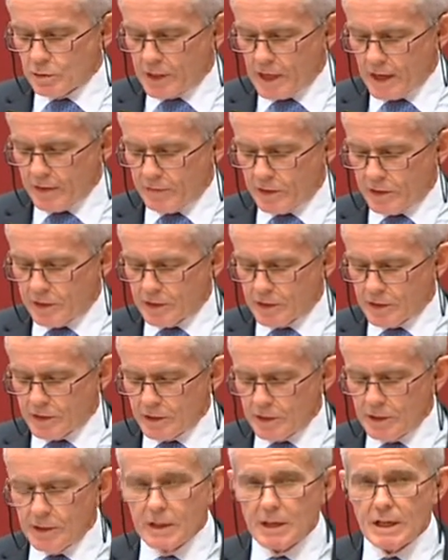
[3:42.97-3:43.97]
governance,
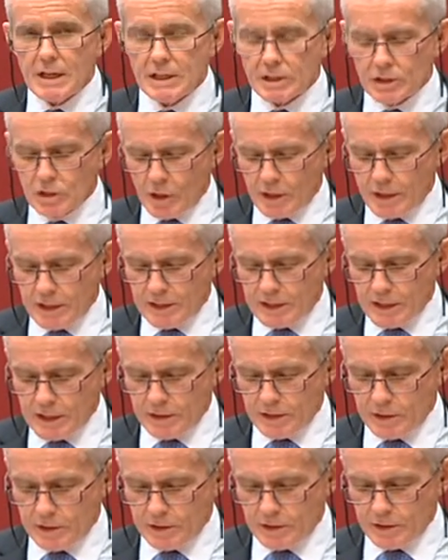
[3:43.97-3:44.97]
is
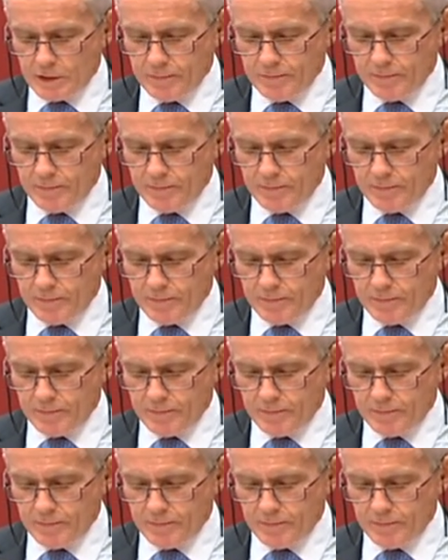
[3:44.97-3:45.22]
non-existent.